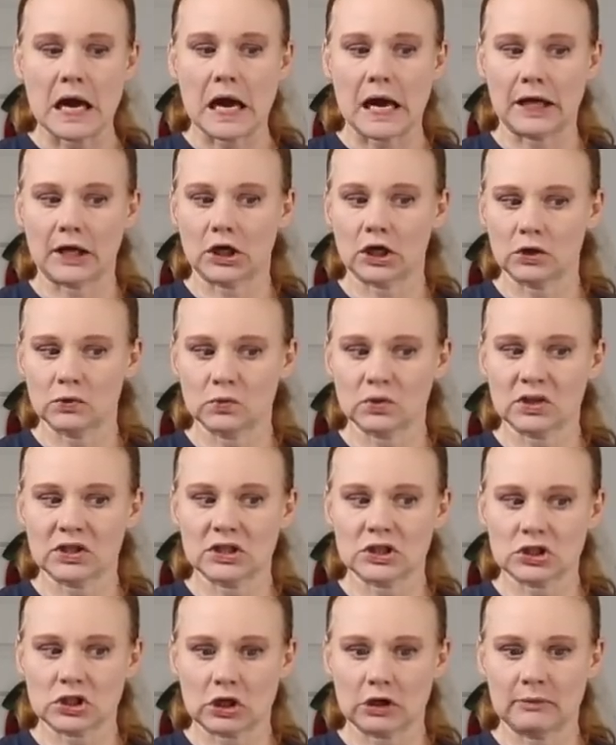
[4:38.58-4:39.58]
I couldn't really
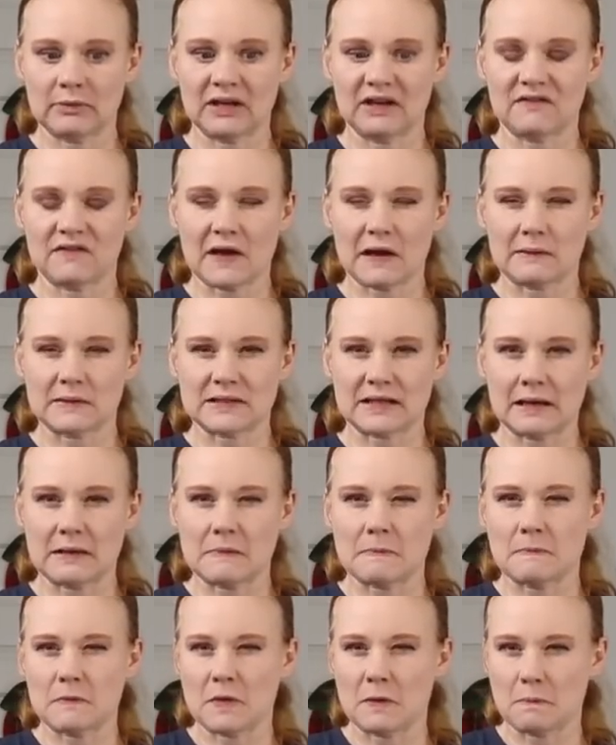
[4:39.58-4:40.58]
determine if that was
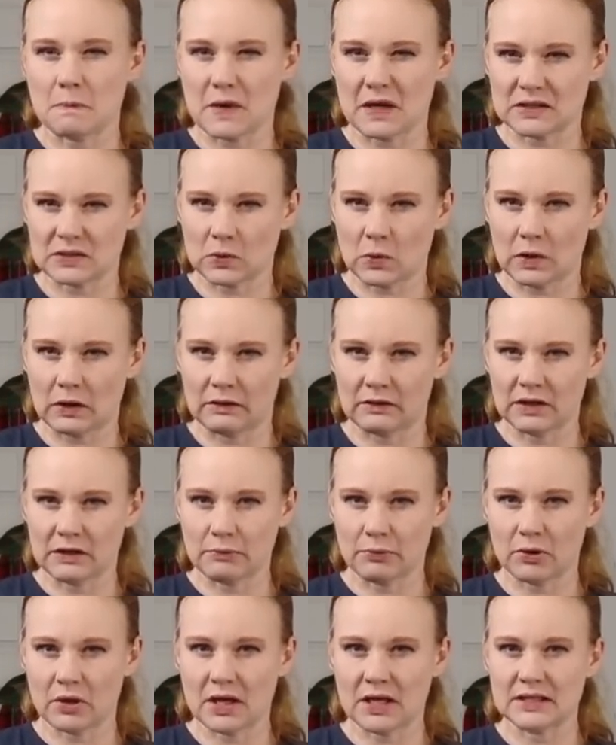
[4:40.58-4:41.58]
like the best quality
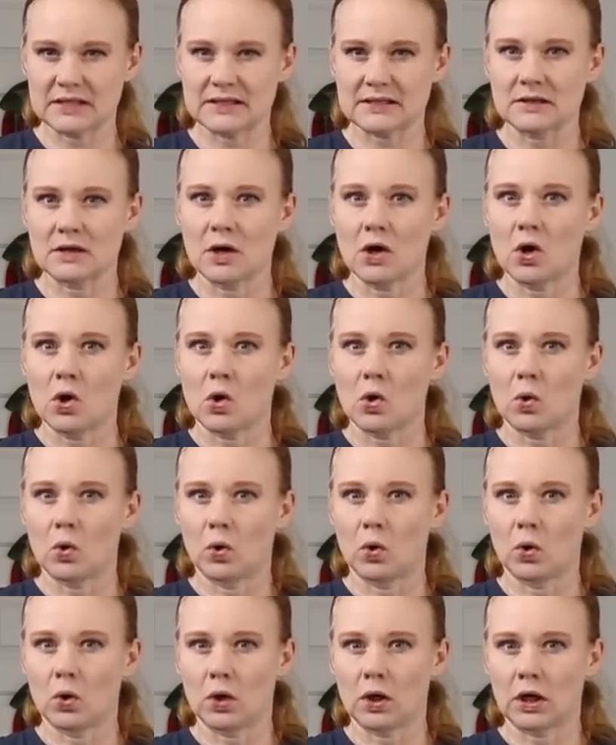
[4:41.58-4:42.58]
prints
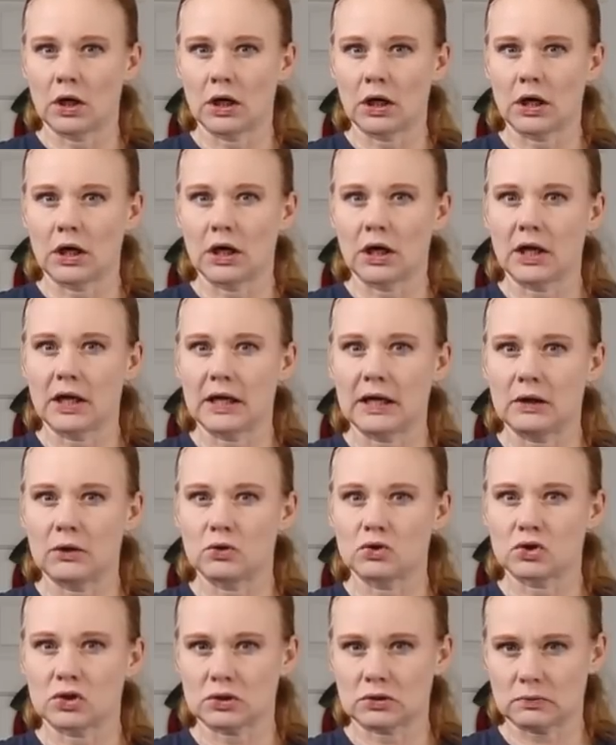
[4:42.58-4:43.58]
or
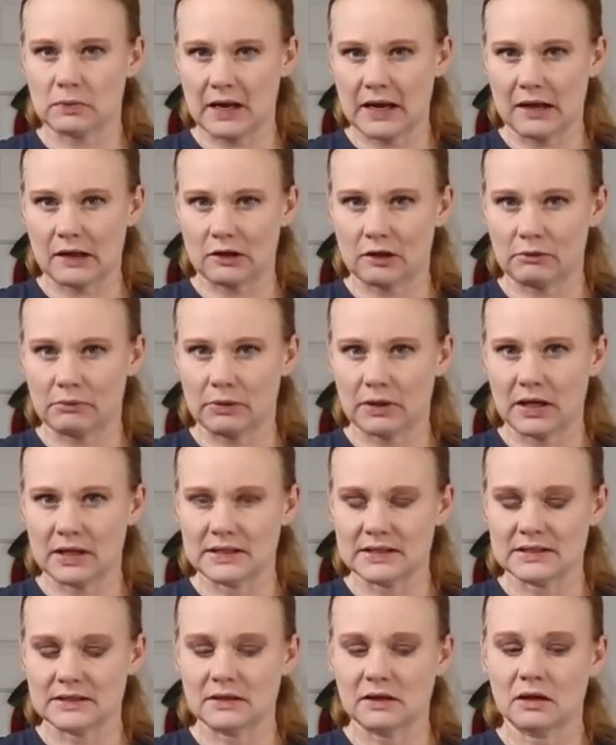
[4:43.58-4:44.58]
just regular
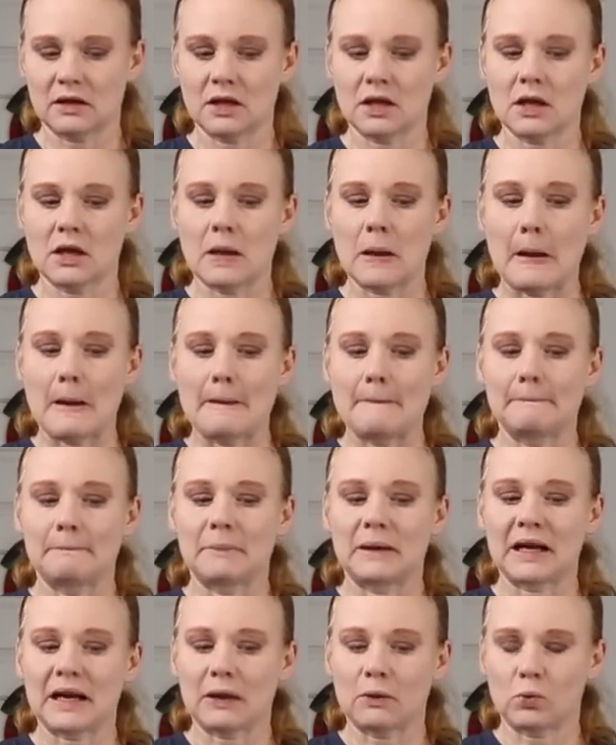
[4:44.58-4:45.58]
prints.
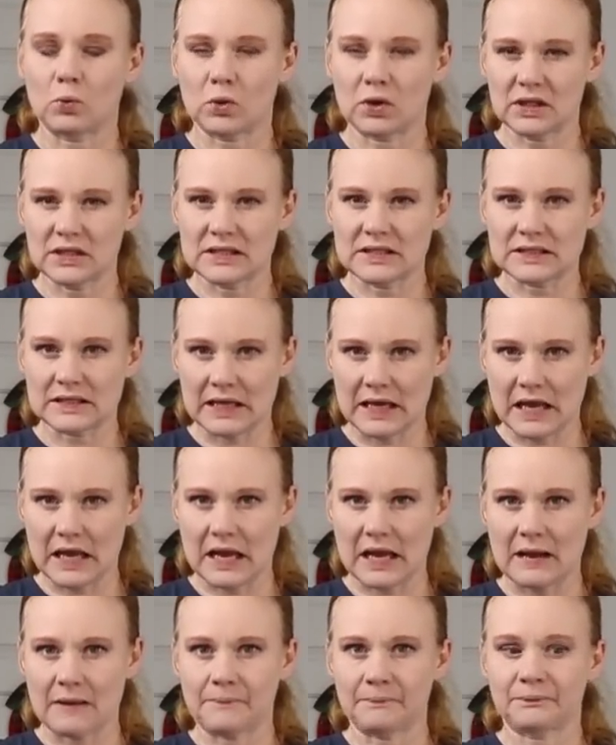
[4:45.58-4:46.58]
But I would
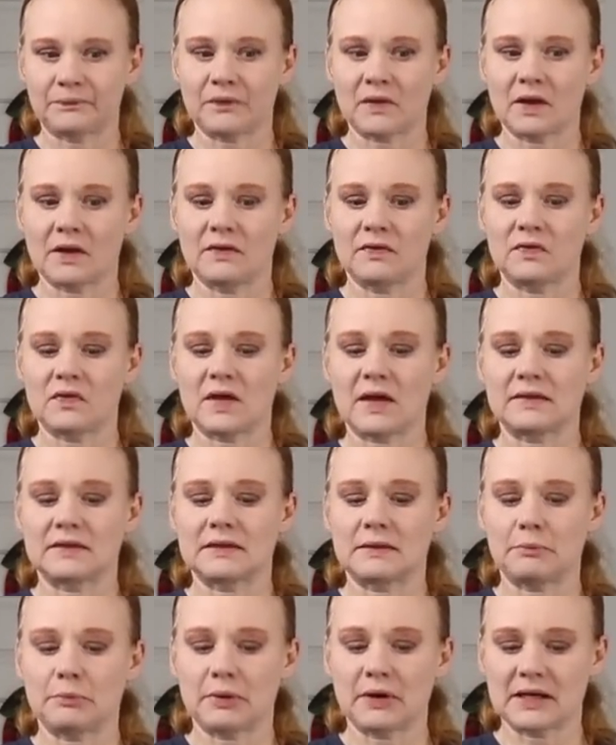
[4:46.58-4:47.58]
say
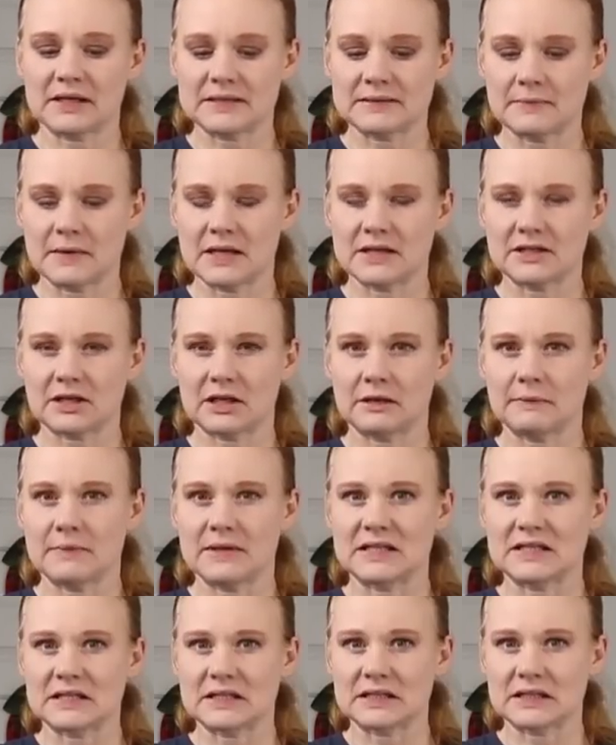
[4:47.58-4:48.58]
that the PIXMA is going to
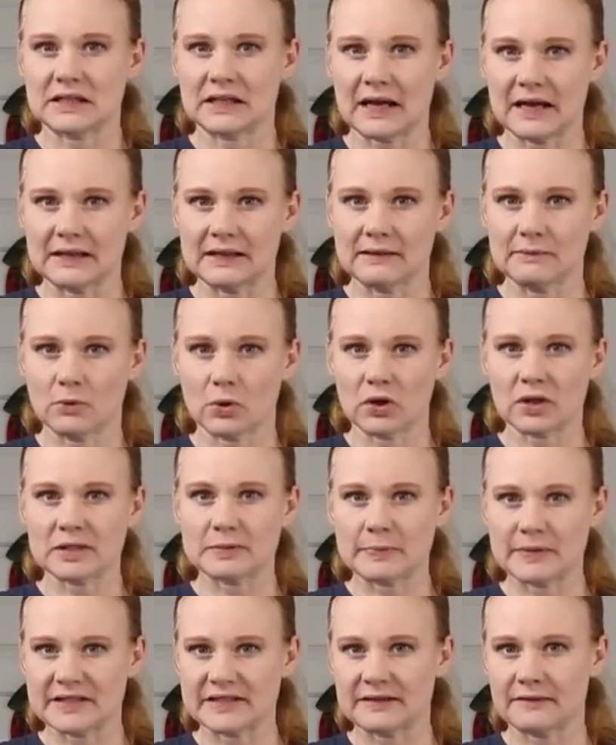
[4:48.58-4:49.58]
be slightly more
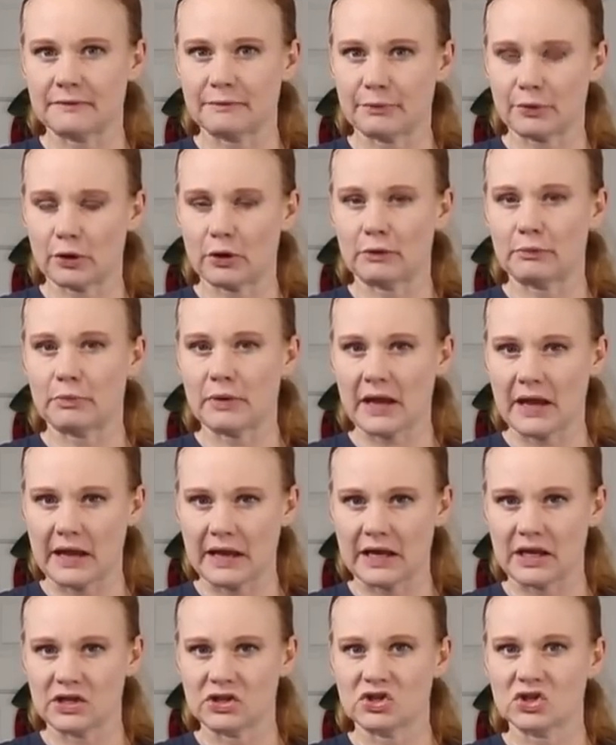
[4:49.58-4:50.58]
expensive per
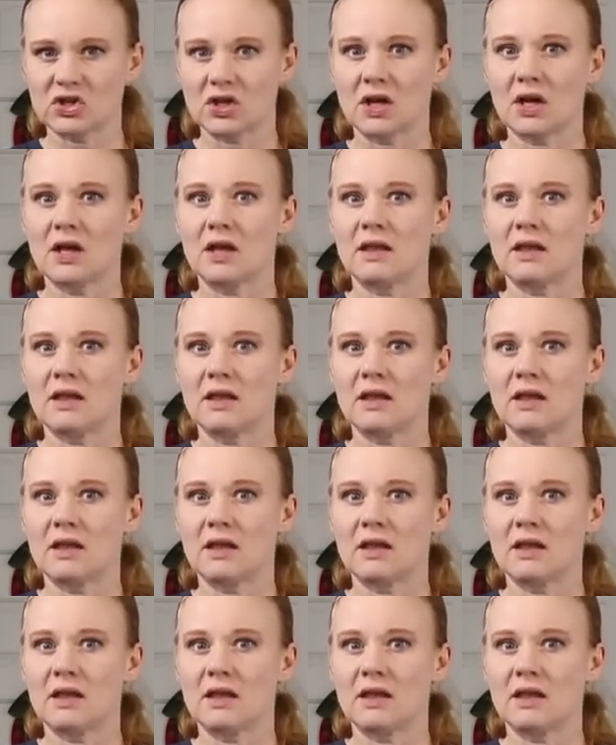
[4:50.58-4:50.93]
page